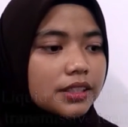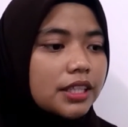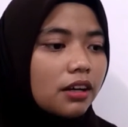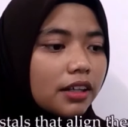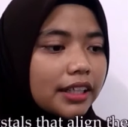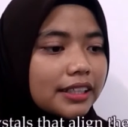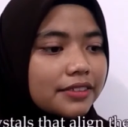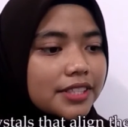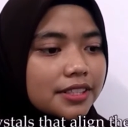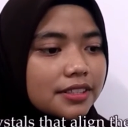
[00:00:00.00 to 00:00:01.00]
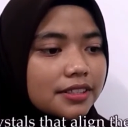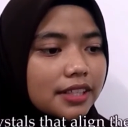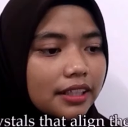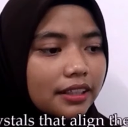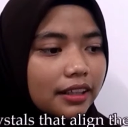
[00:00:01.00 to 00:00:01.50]
The organic crystals
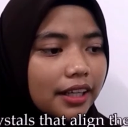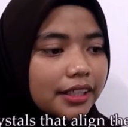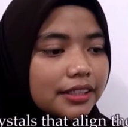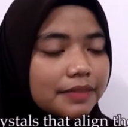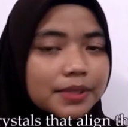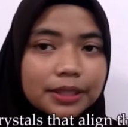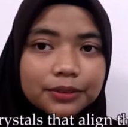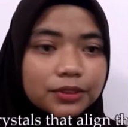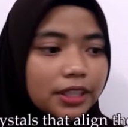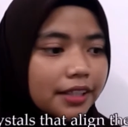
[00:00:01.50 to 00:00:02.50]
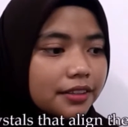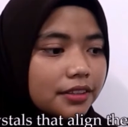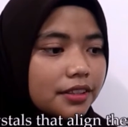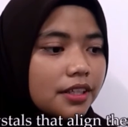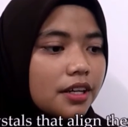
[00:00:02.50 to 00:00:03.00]
that align themselves
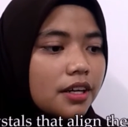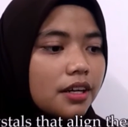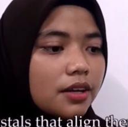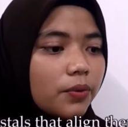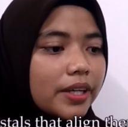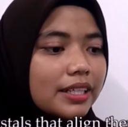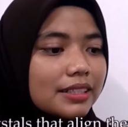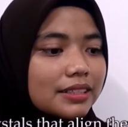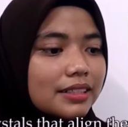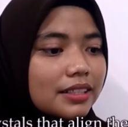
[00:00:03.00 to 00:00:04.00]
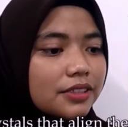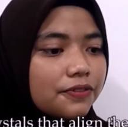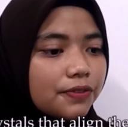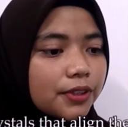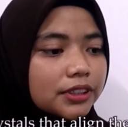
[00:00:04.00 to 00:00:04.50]
together, when external
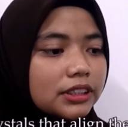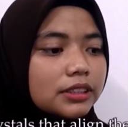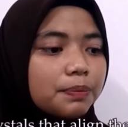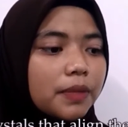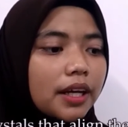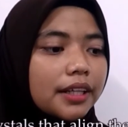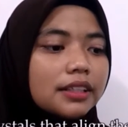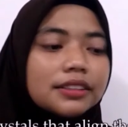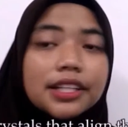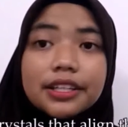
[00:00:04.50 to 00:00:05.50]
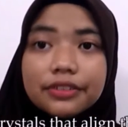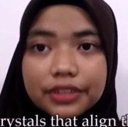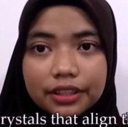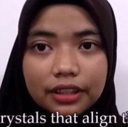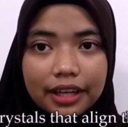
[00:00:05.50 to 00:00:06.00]
force is applied, they
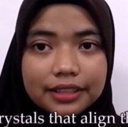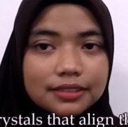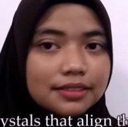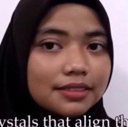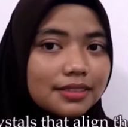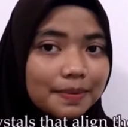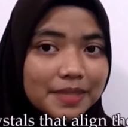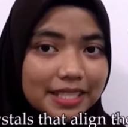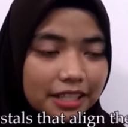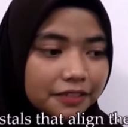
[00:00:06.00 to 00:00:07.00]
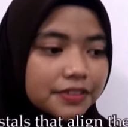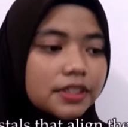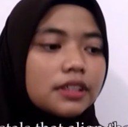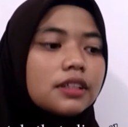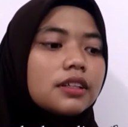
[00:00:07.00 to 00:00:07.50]
realign
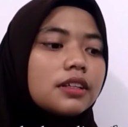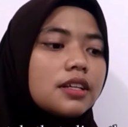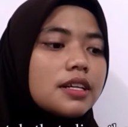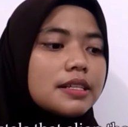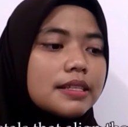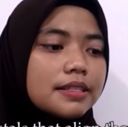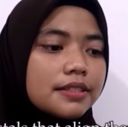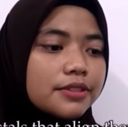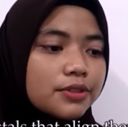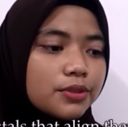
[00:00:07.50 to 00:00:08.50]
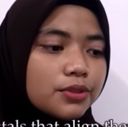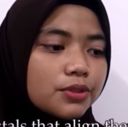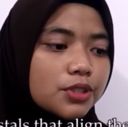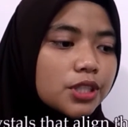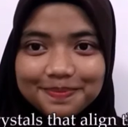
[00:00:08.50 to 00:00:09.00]
themselves. This is
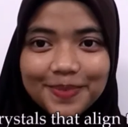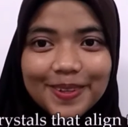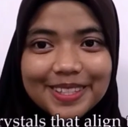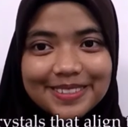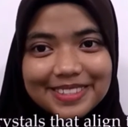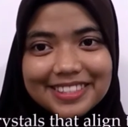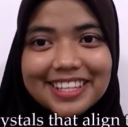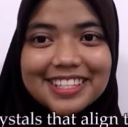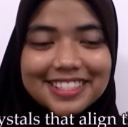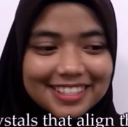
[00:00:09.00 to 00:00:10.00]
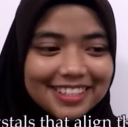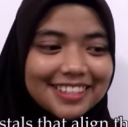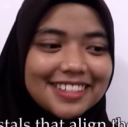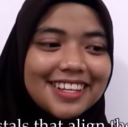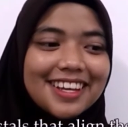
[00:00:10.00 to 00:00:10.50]
used to
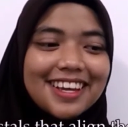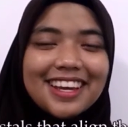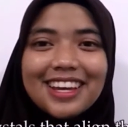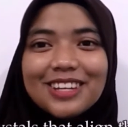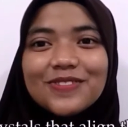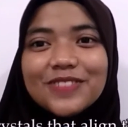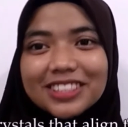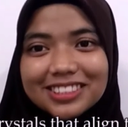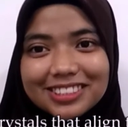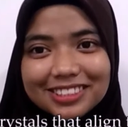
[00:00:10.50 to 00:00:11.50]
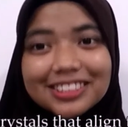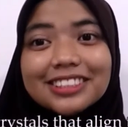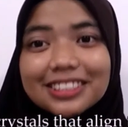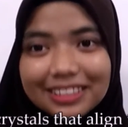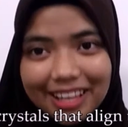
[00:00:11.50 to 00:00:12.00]
polarization and
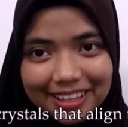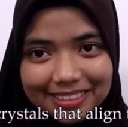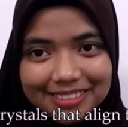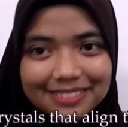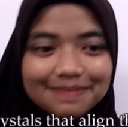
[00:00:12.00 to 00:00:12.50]
filter the light.